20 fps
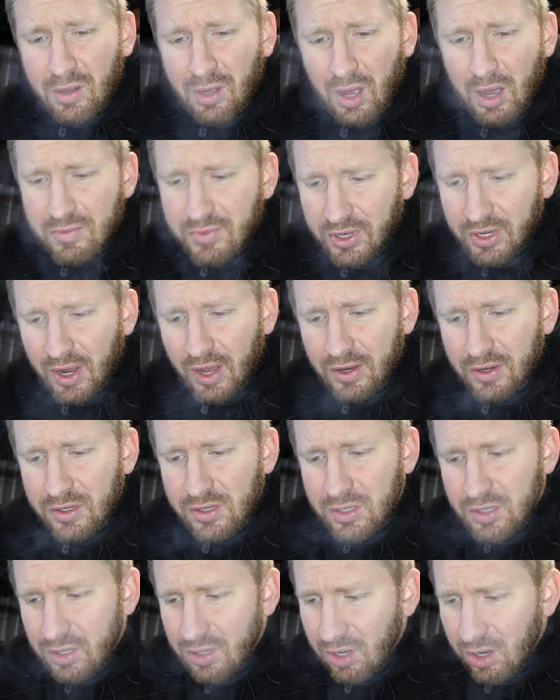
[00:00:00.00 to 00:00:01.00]
I mean, I
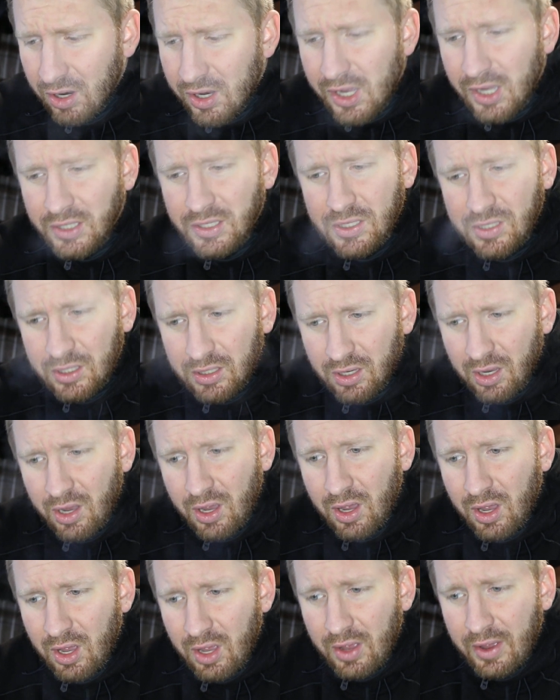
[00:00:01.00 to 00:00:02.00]
just, you know, it's
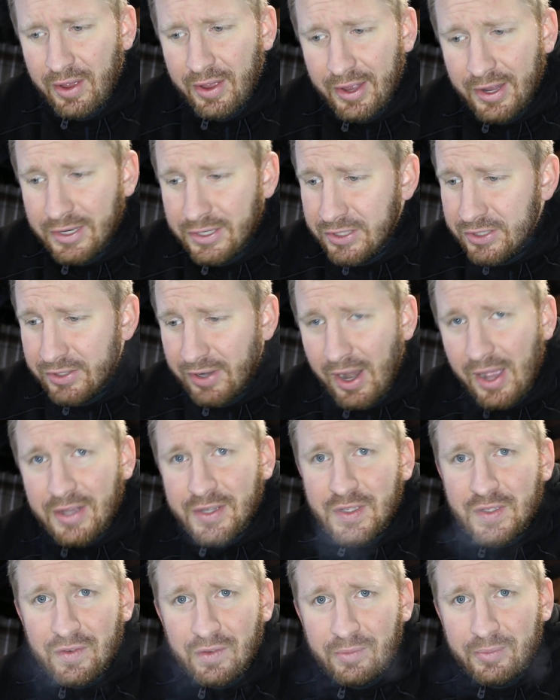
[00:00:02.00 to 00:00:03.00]

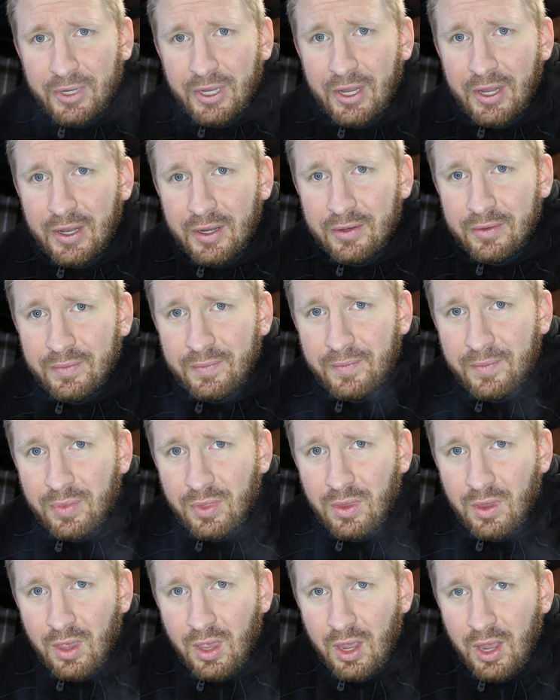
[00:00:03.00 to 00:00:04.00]
stressful, man.
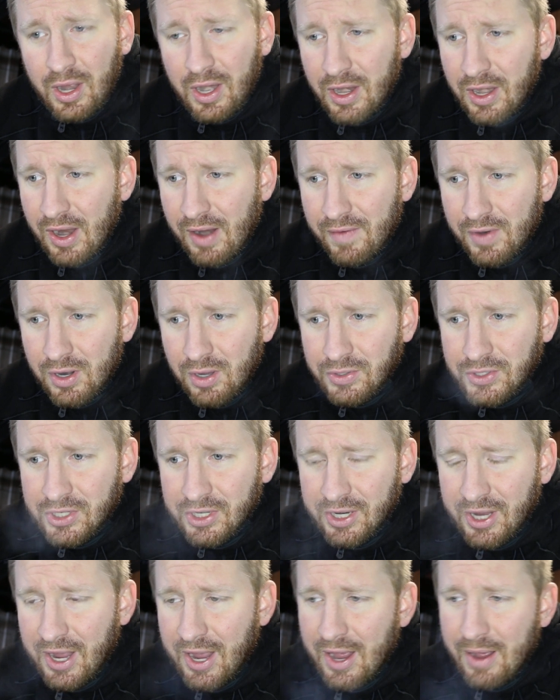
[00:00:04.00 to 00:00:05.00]
And you never know what's
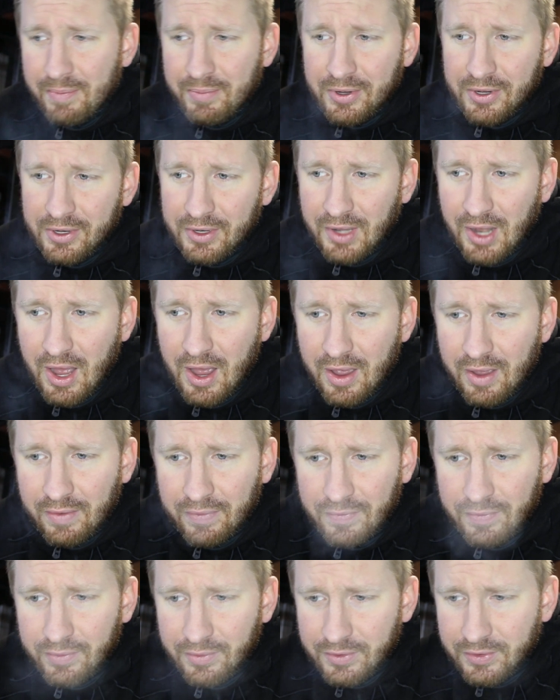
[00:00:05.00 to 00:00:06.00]
going to happen in
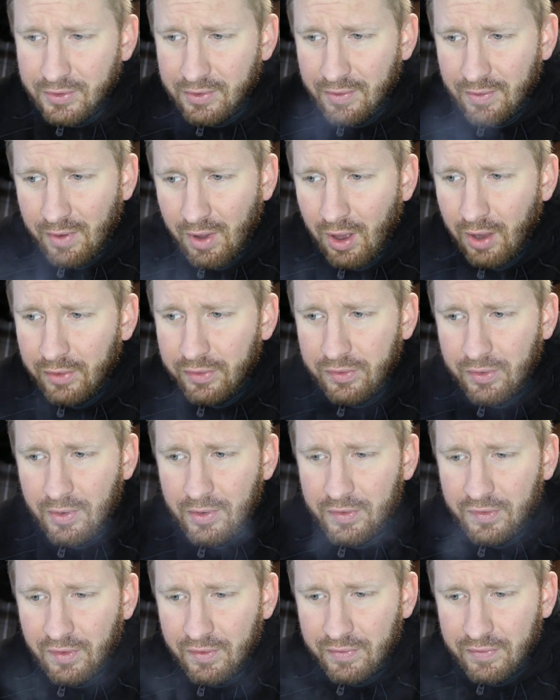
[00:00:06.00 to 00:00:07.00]
life. There's all
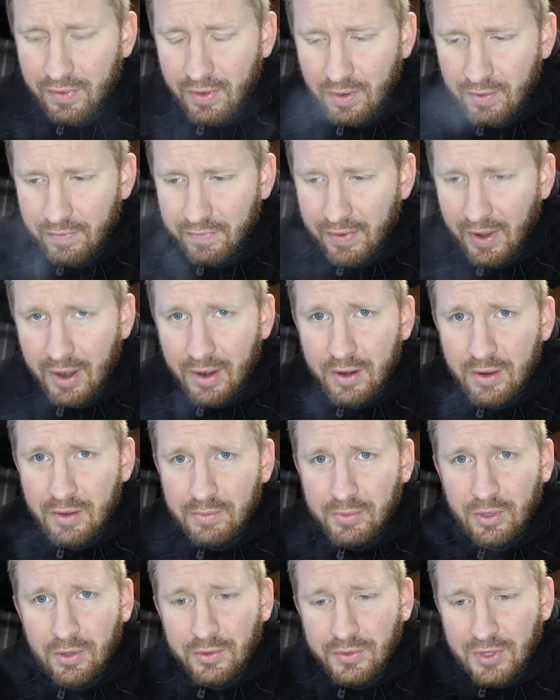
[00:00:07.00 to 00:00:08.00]
sorts of
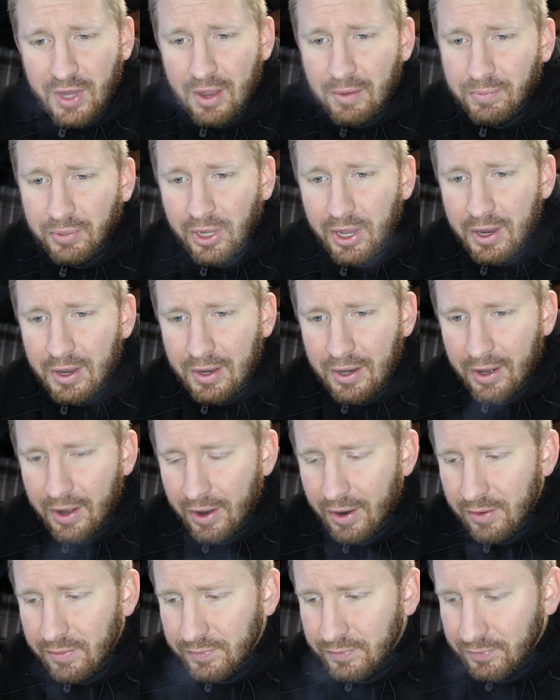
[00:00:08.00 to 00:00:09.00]
variables at play
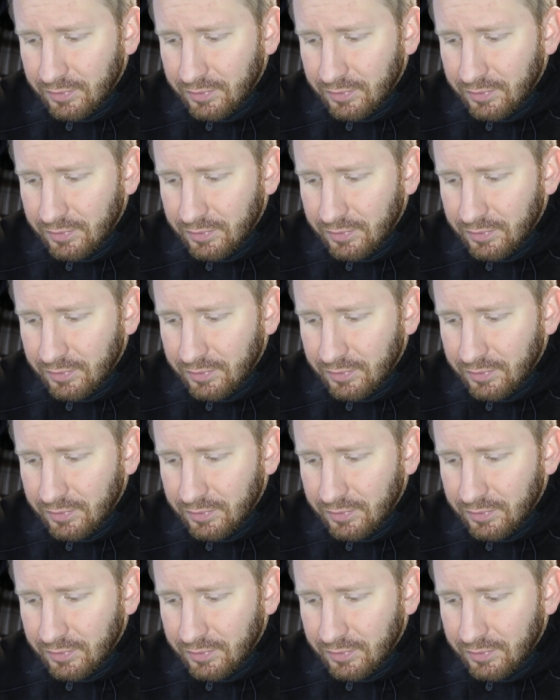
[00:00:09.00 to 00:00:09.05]
here.